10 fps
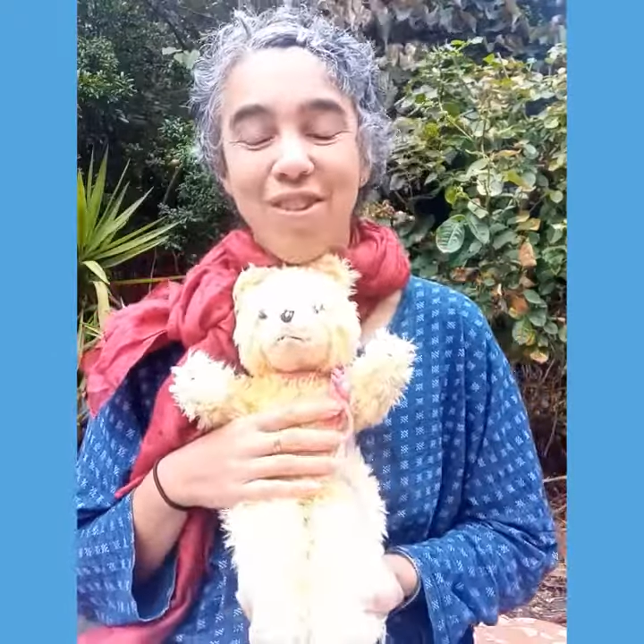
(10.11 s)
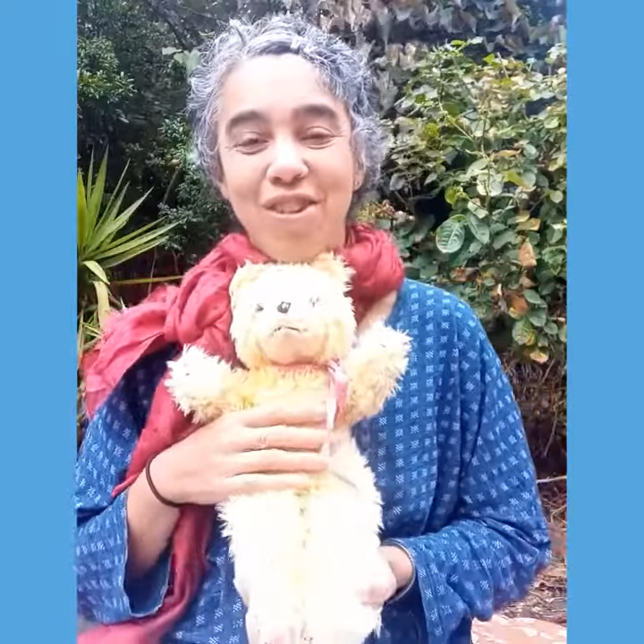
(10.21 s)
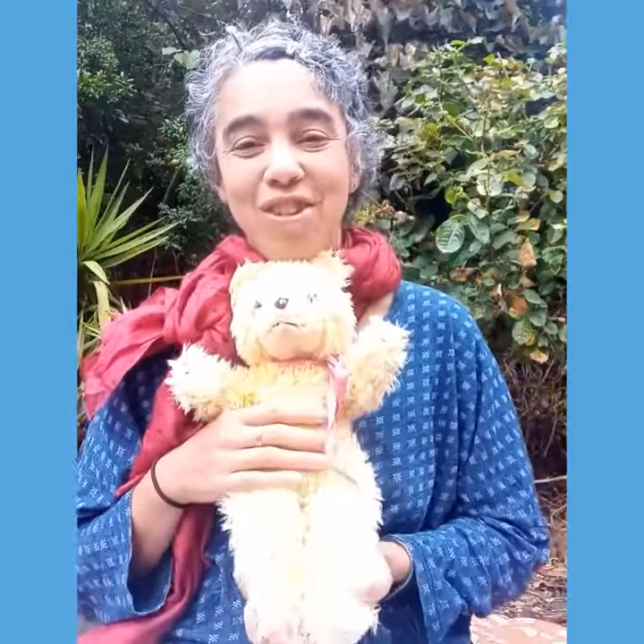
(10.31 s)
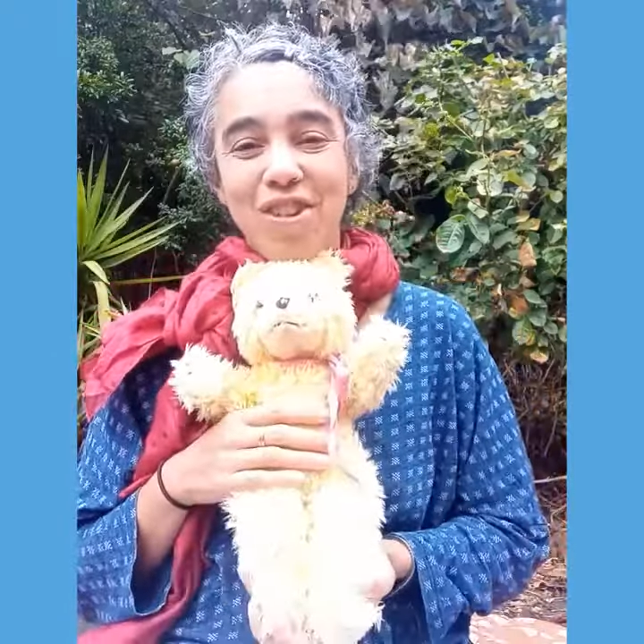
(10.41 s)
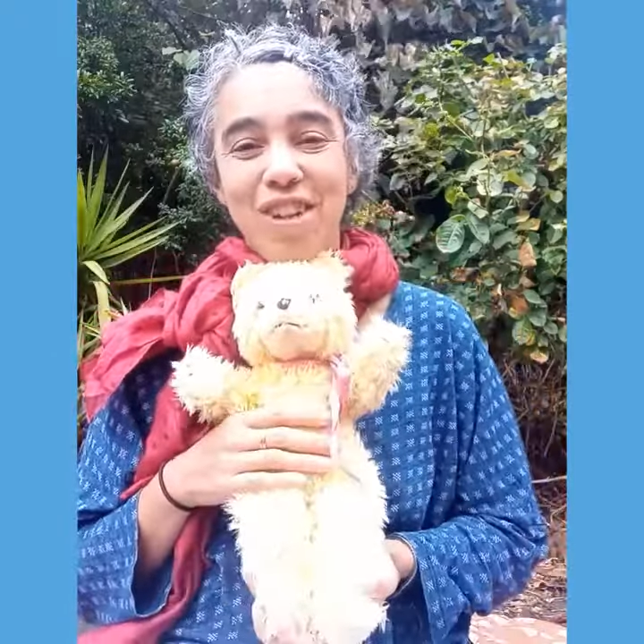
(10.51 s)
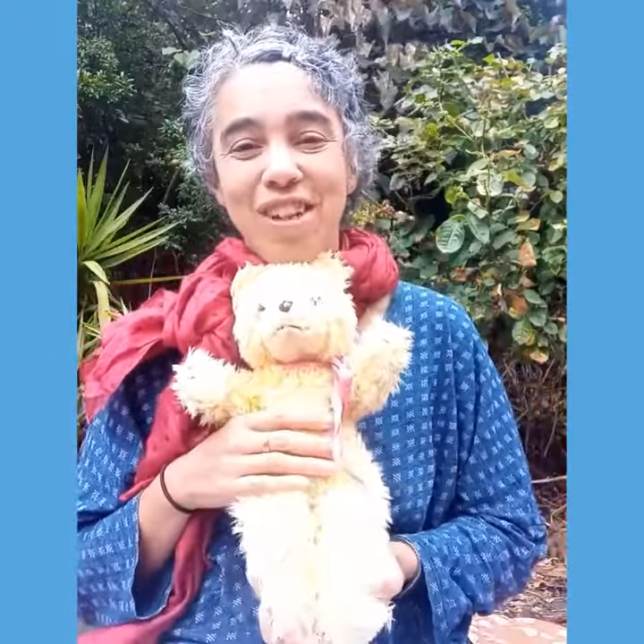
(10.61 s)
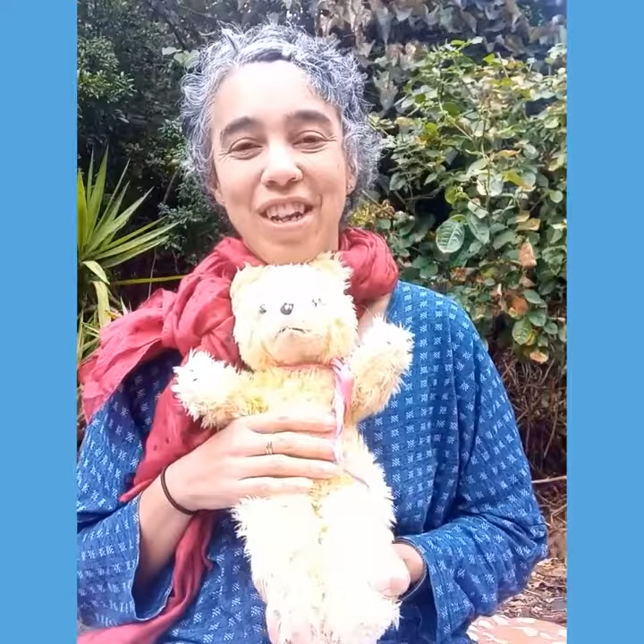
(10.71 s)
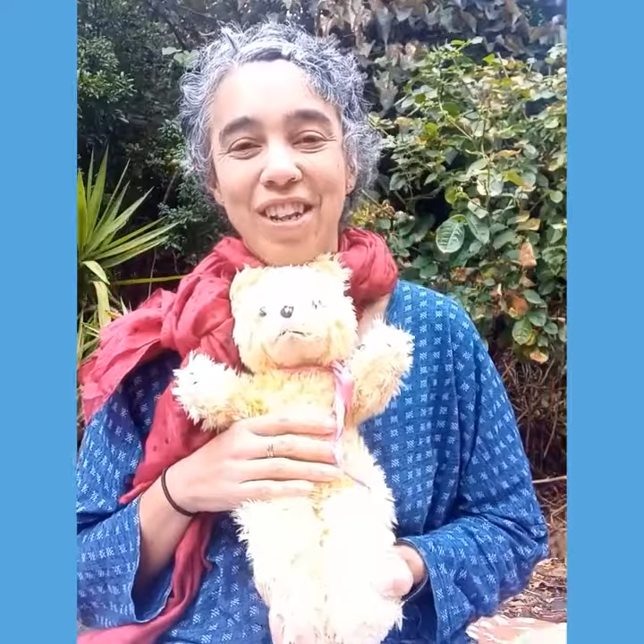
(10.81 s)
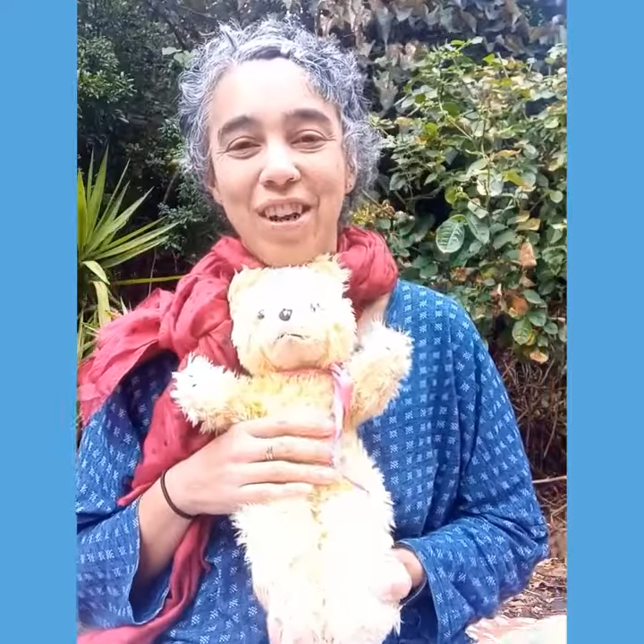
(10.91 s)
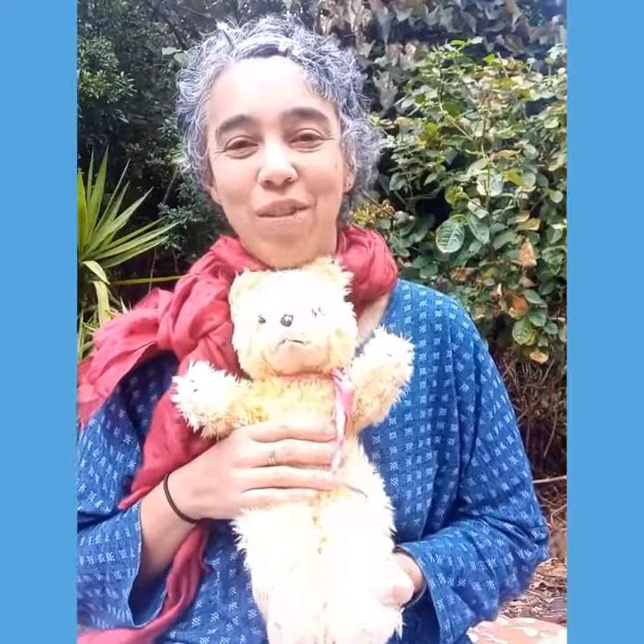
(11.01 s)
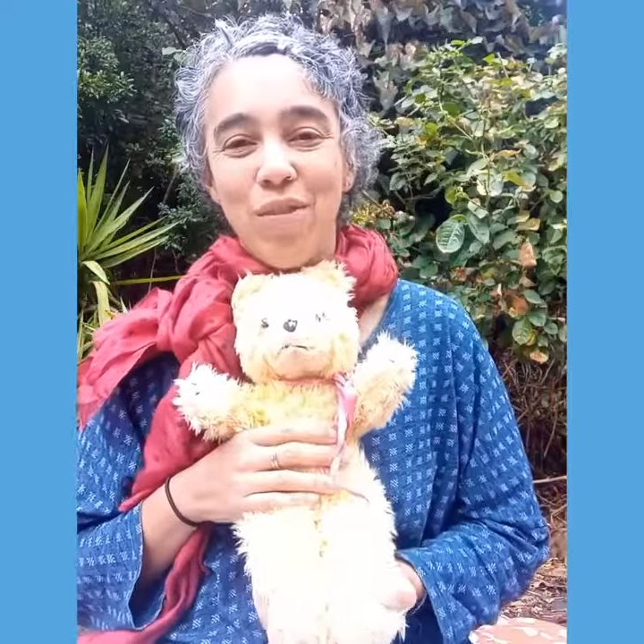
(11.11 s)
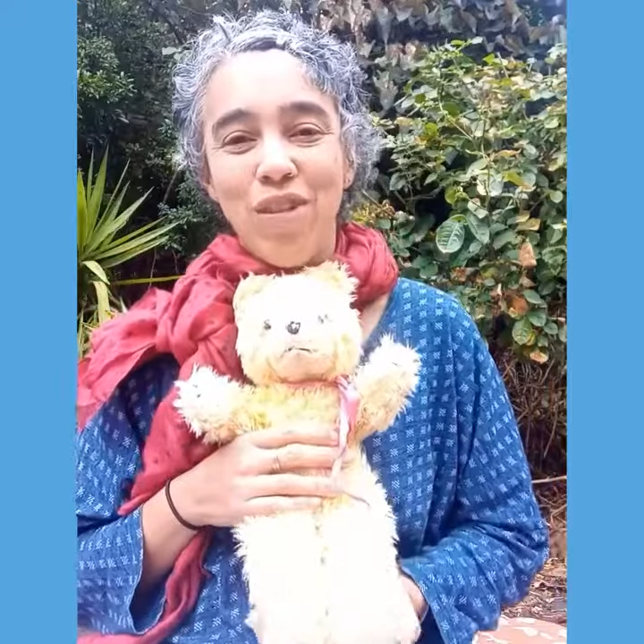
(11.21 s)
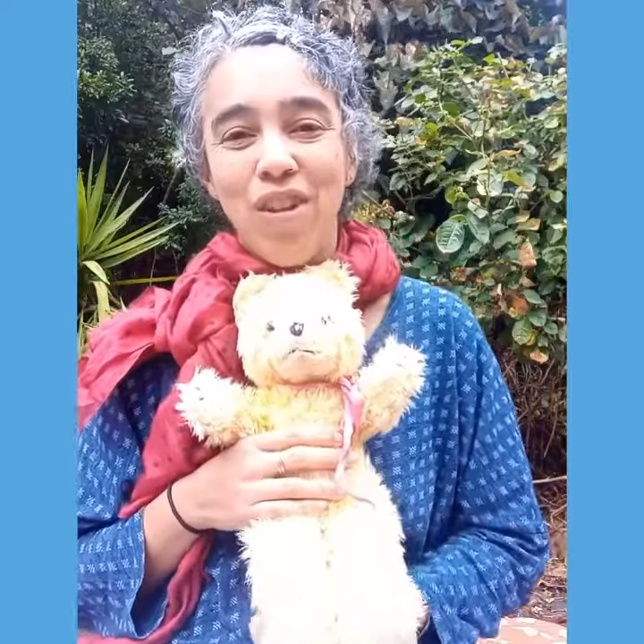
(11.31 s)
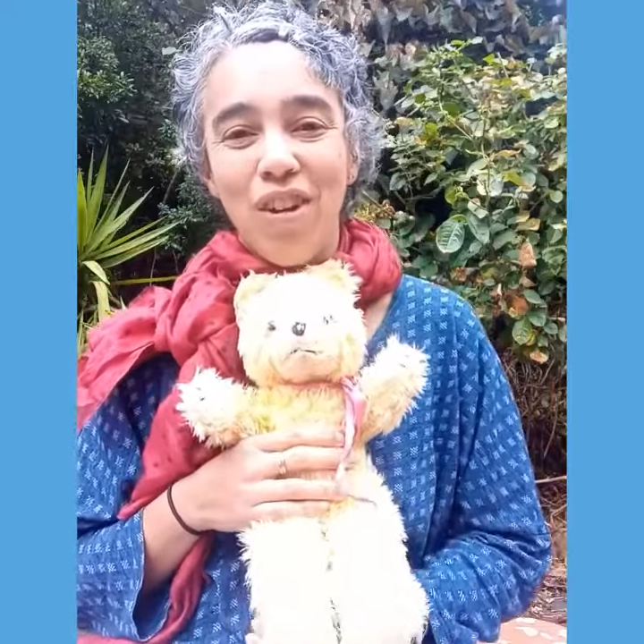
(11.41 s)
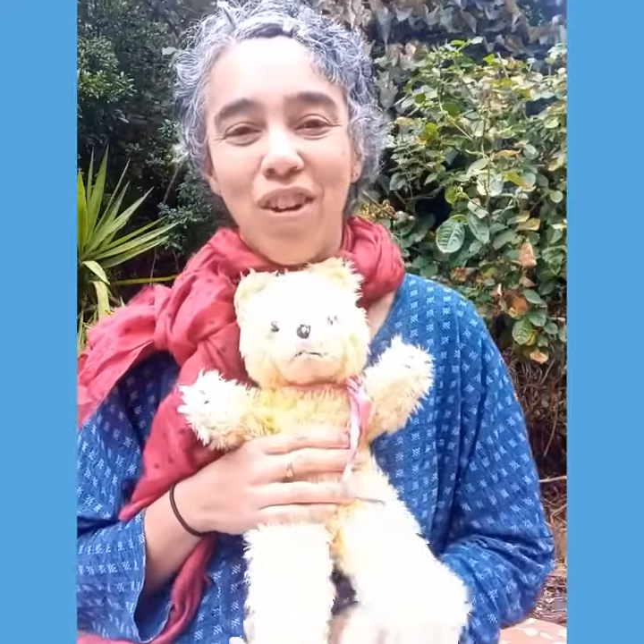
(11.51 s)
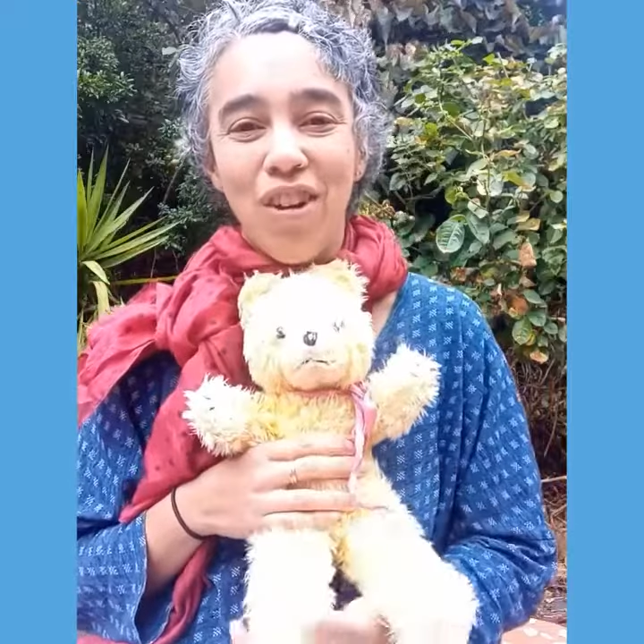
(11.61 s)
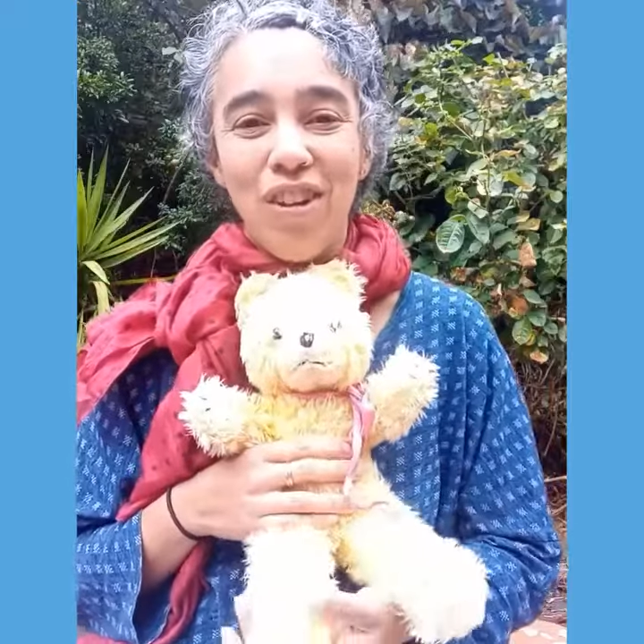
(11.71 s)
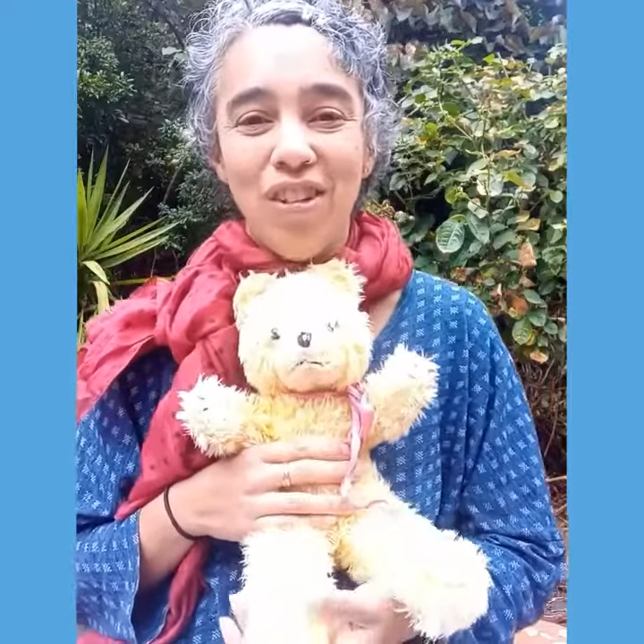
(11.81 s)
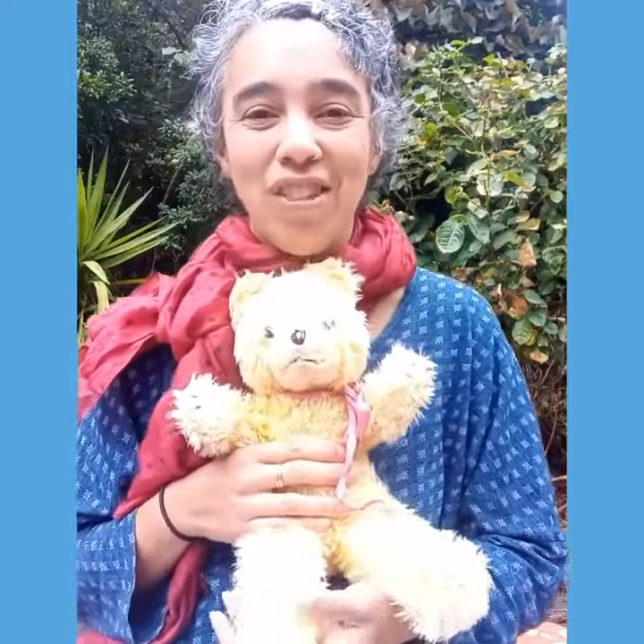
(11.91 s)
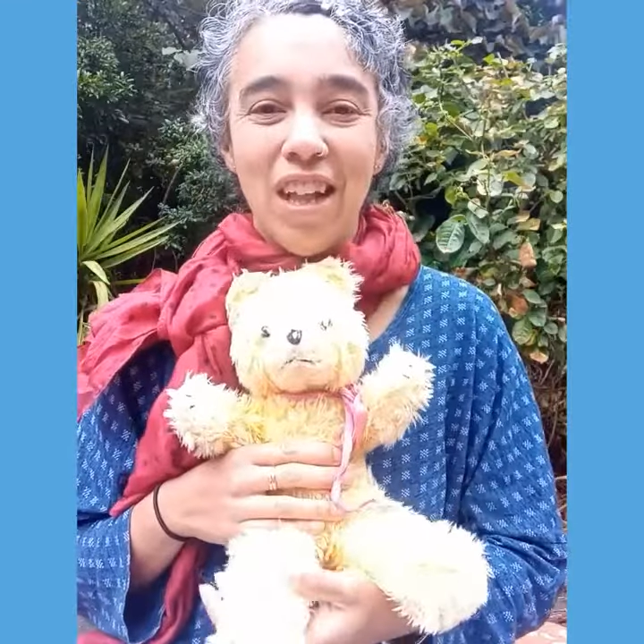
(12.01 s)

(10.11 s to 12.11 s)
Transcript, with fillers: children in their lives knows